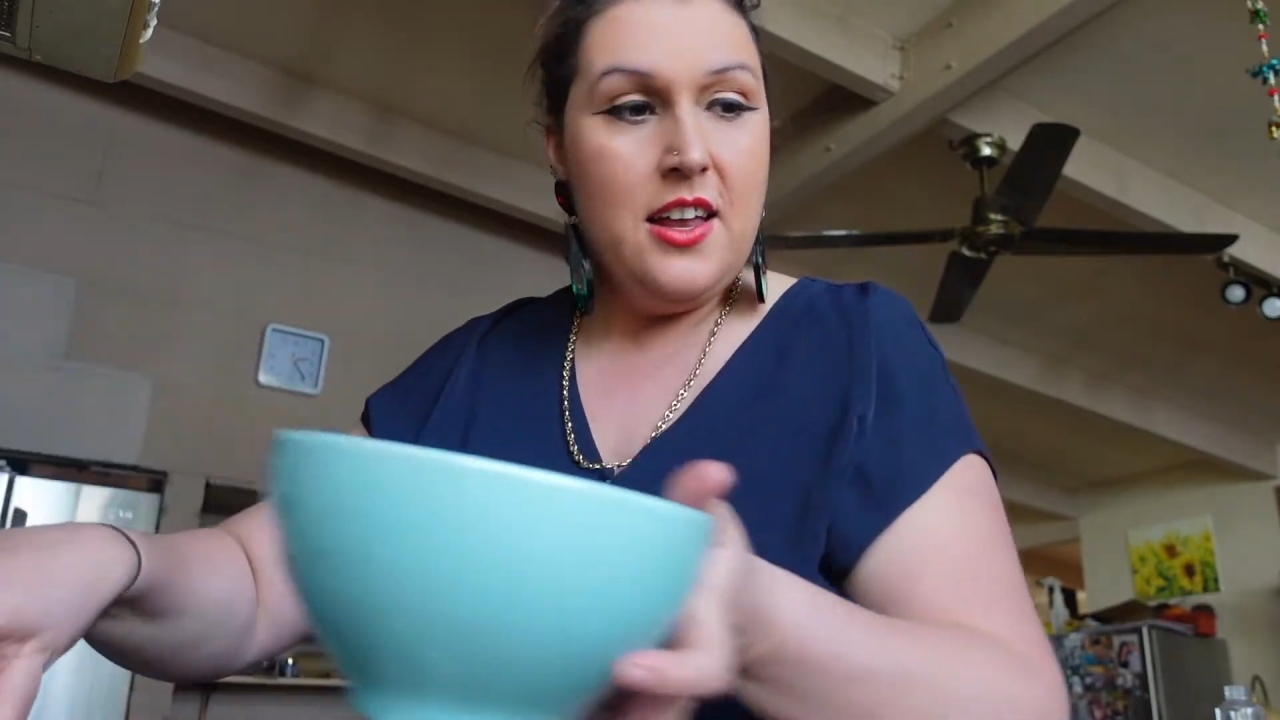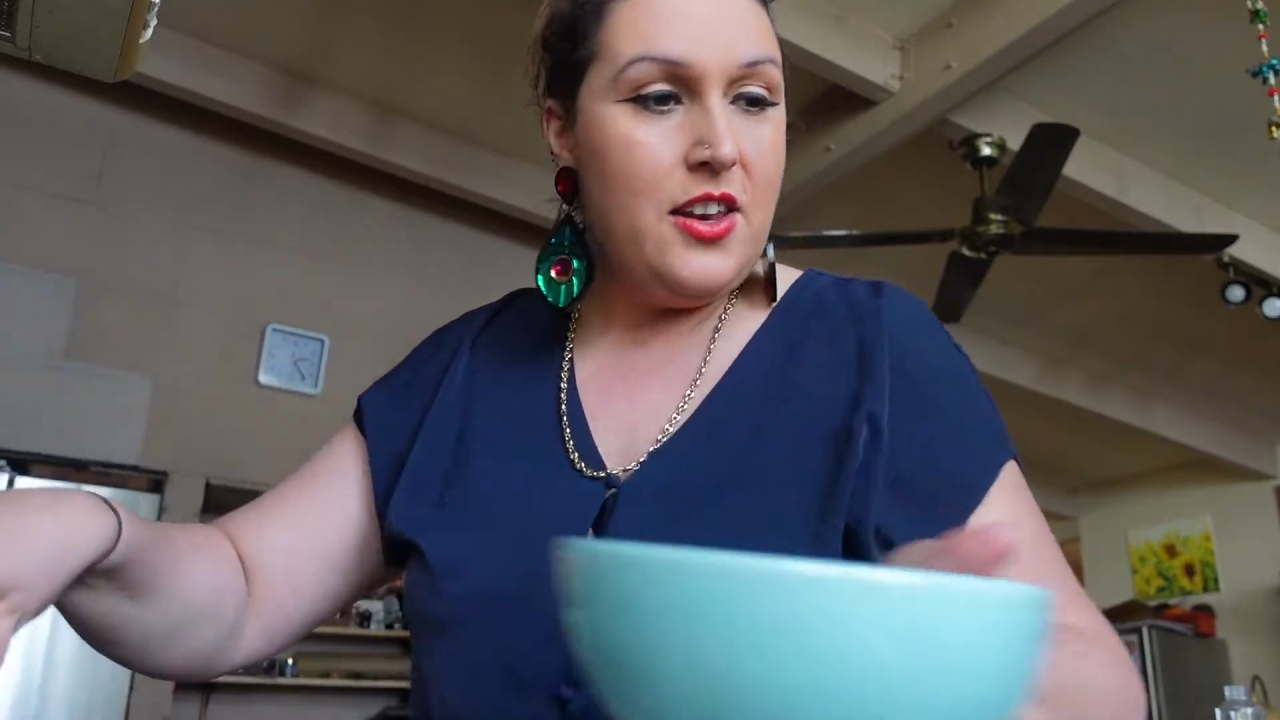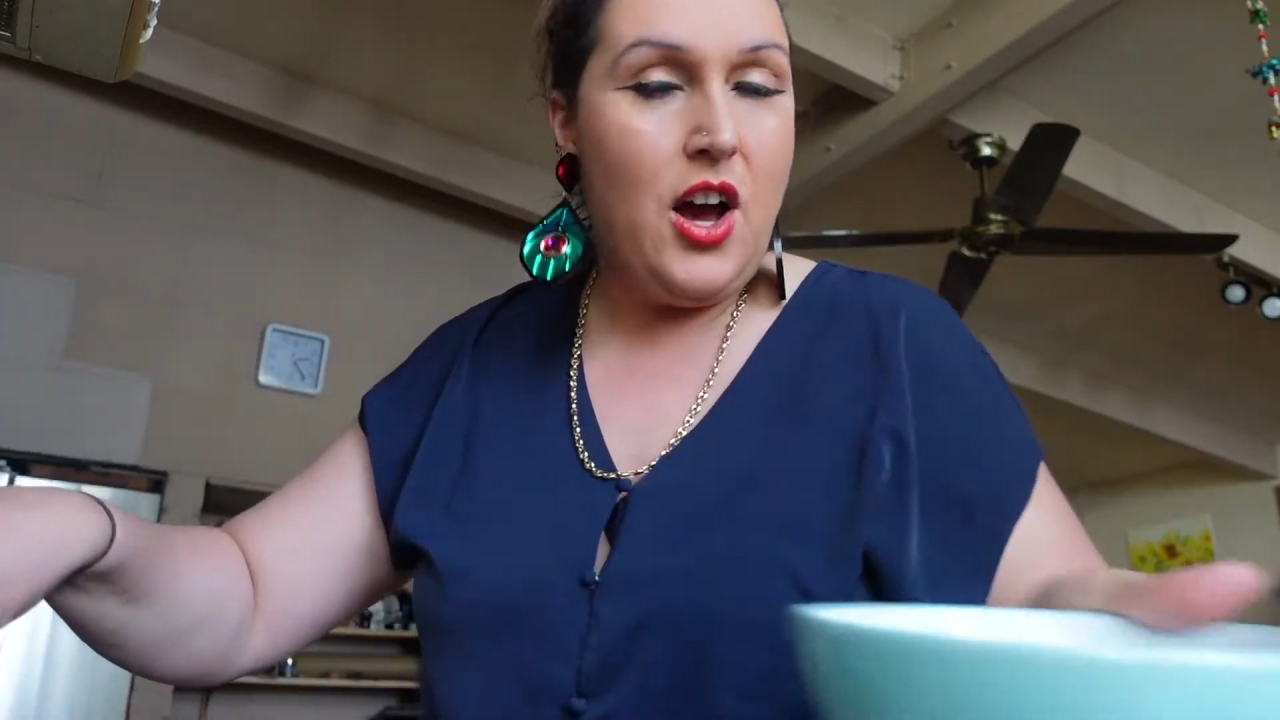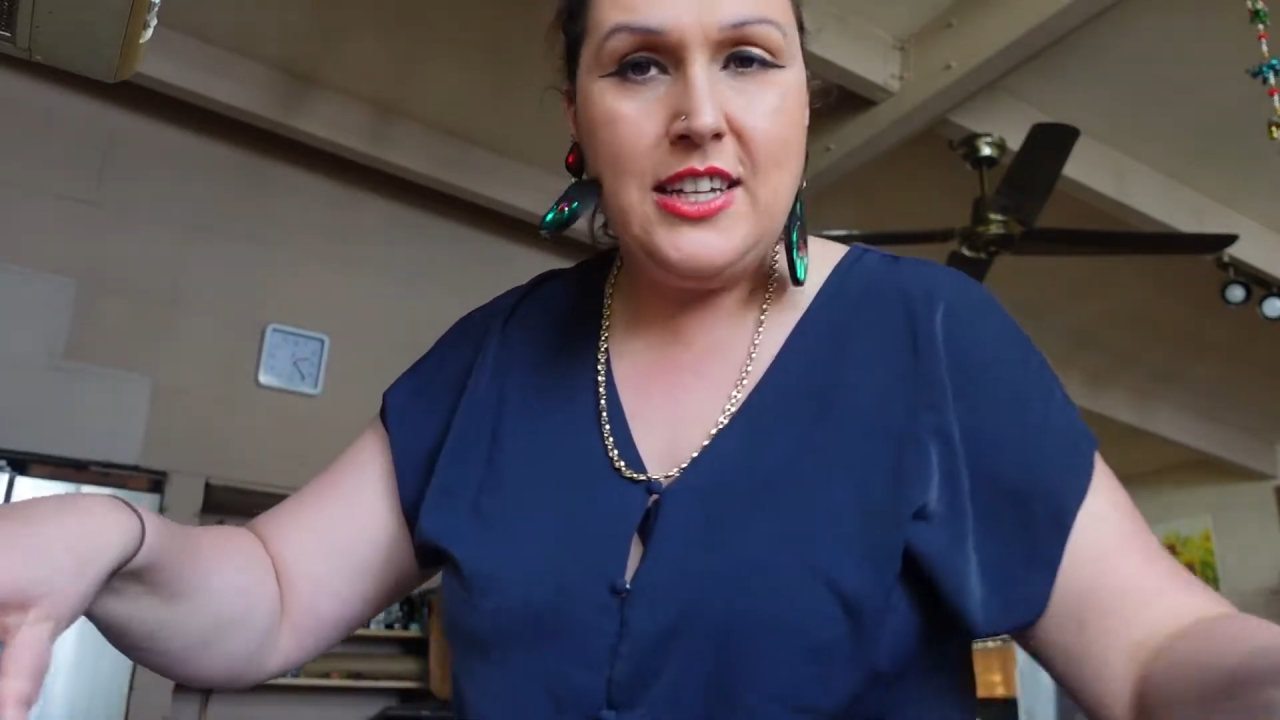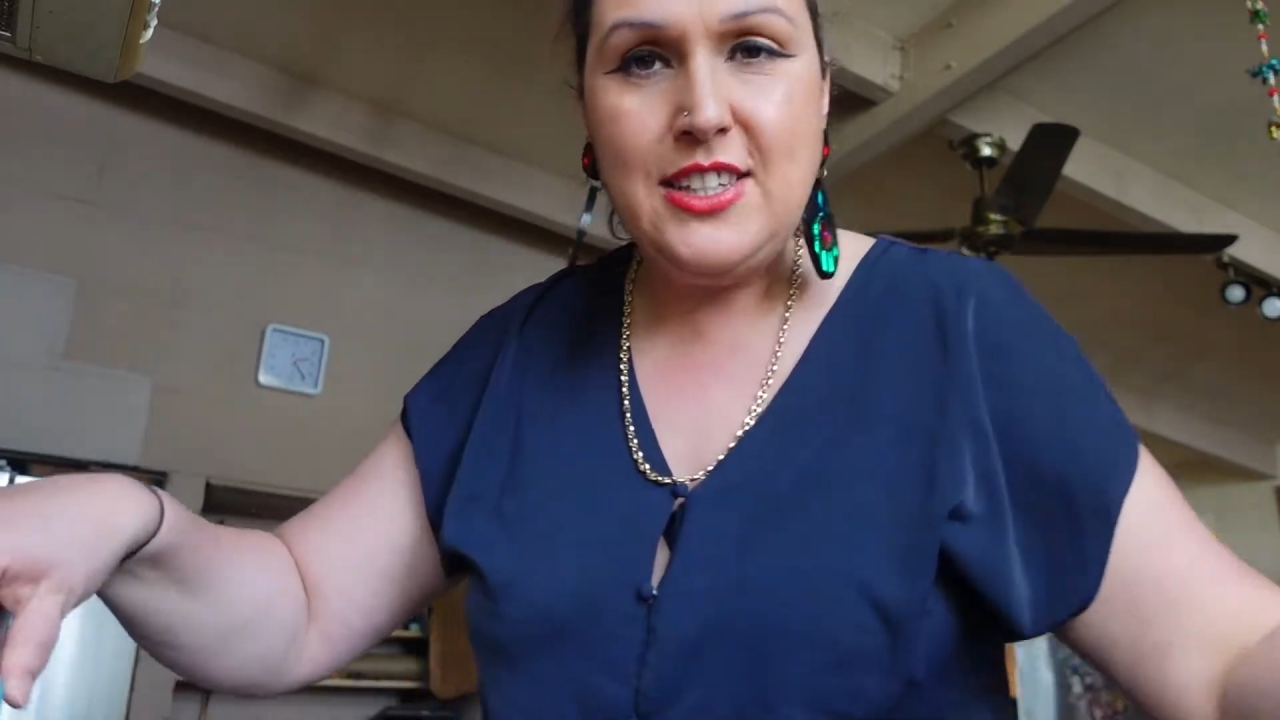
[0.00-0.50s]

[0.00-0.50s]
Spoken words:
Nice